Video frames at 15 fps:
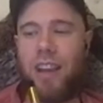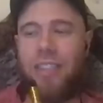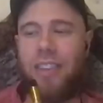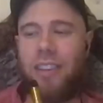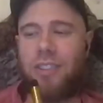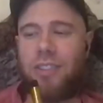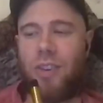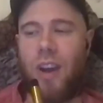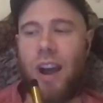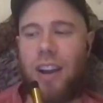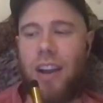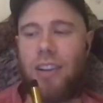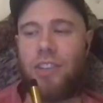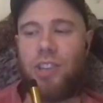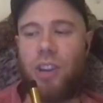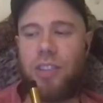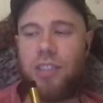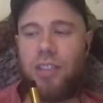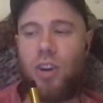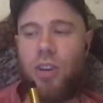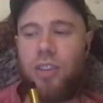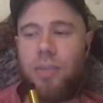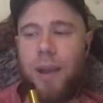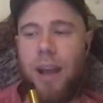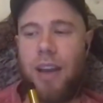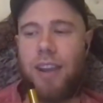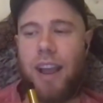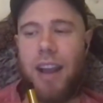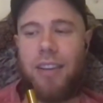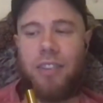so. I just learned about it
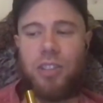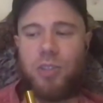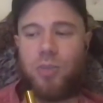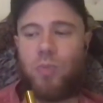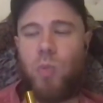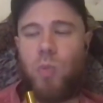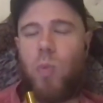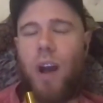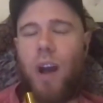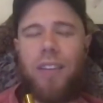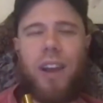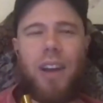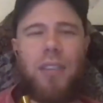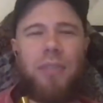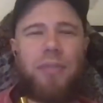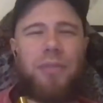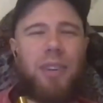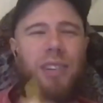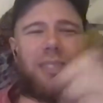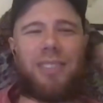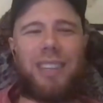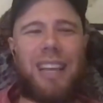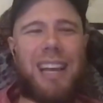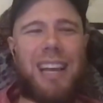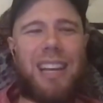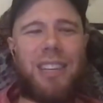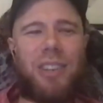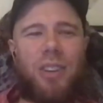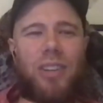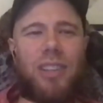and just, I felt,
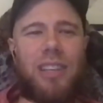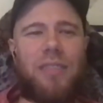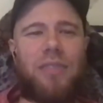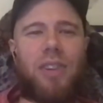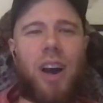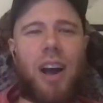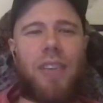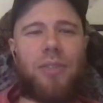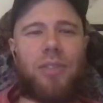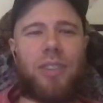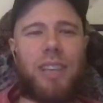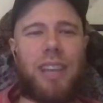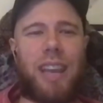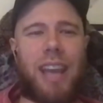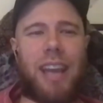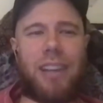live life on the edge.